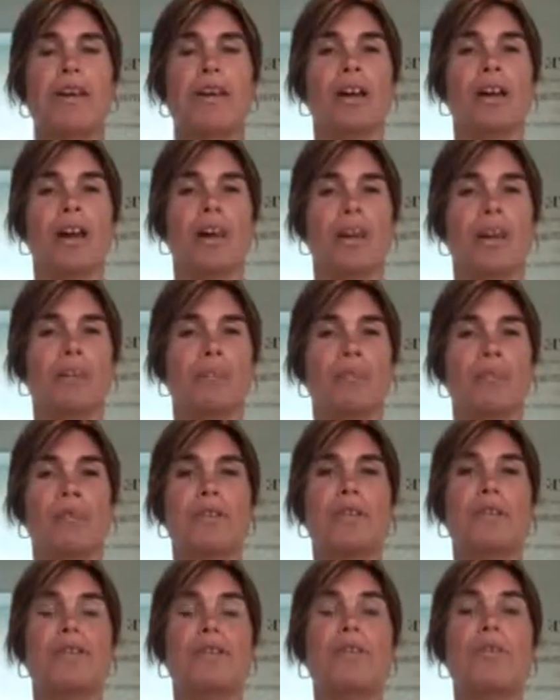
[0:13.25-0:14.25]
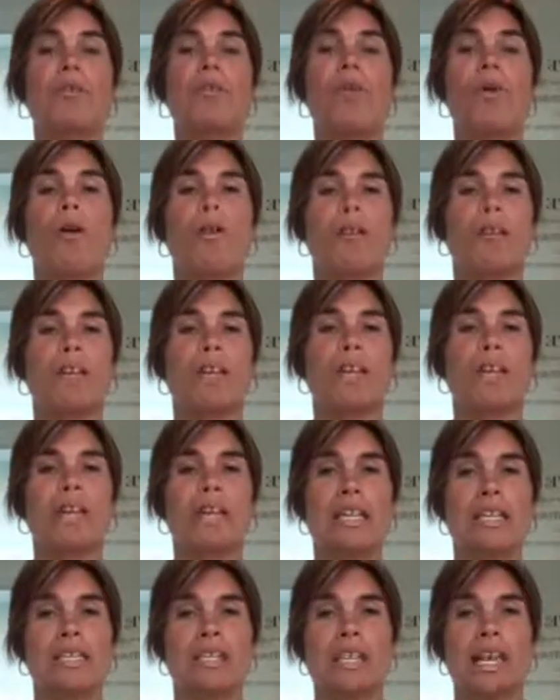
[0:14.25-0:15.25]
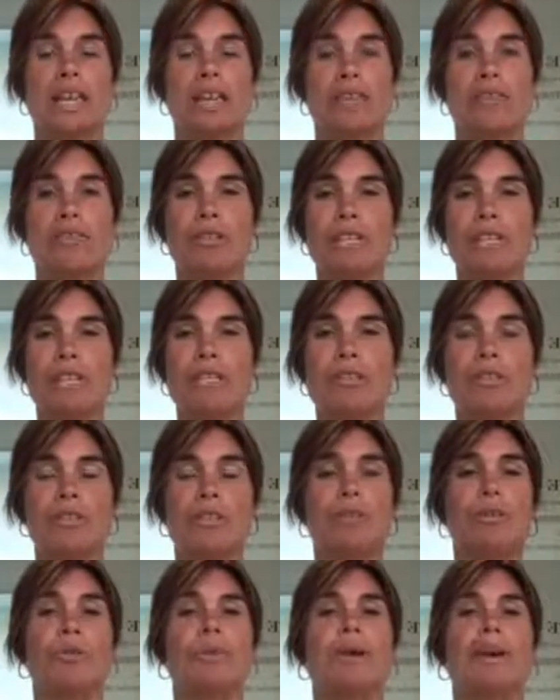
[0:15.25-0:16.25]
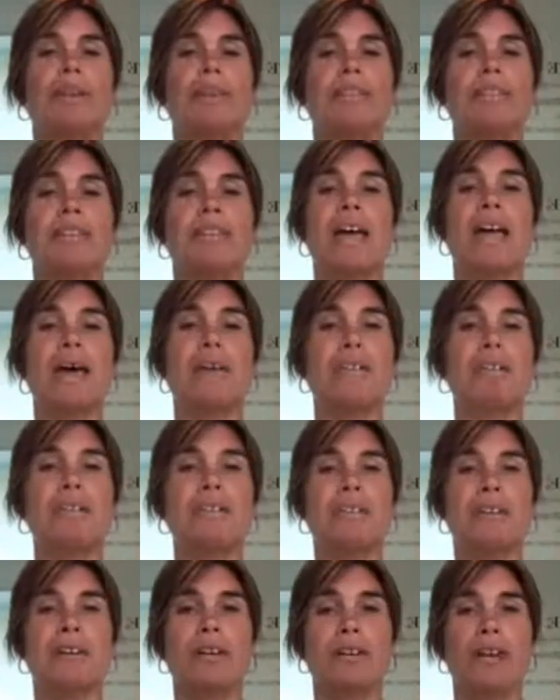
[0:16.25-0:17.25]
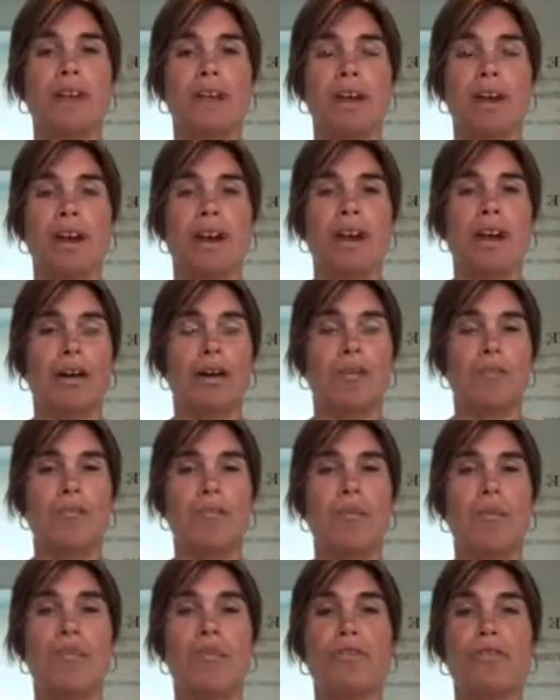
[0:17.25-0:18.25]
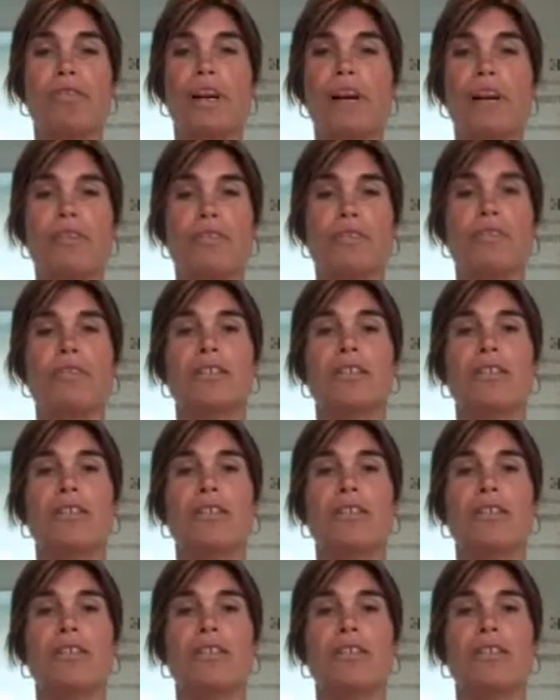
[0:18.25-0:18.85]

Number one is that you need to accept that